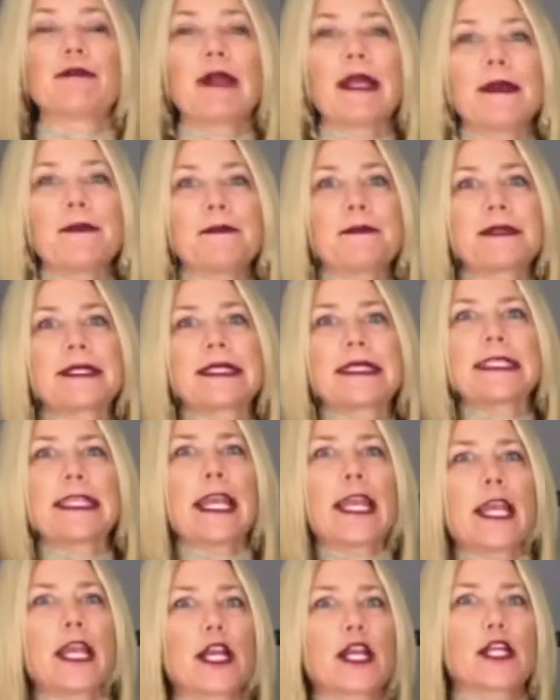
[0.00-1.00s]
rips,
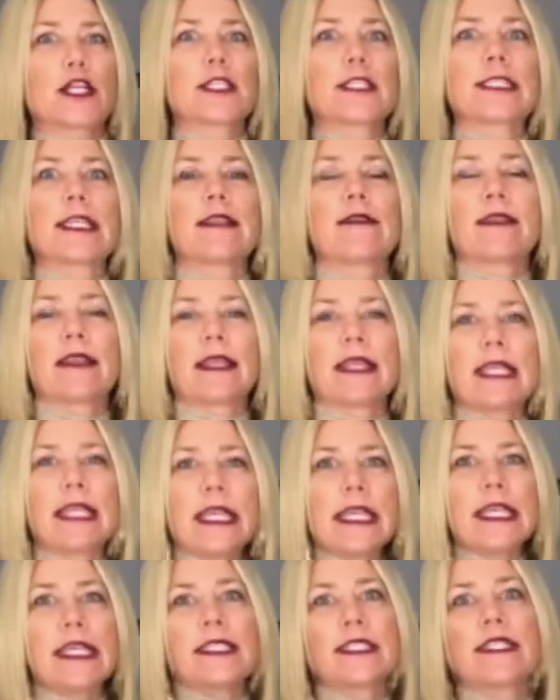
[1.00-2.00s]
tears at the
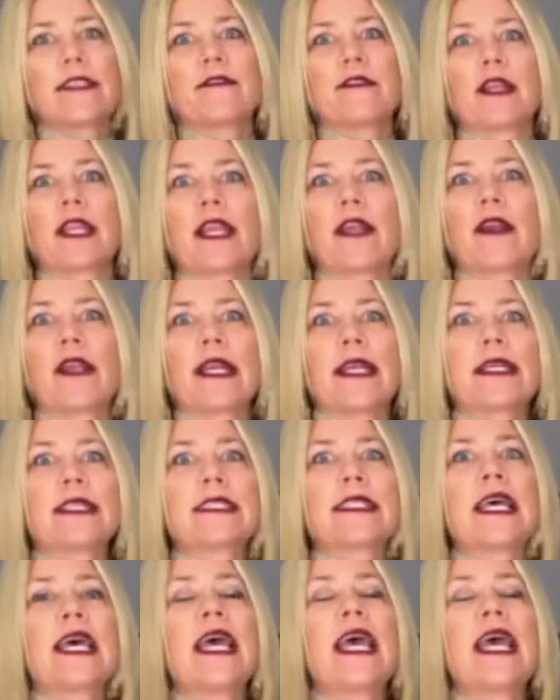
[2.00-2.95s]
knees, different areas.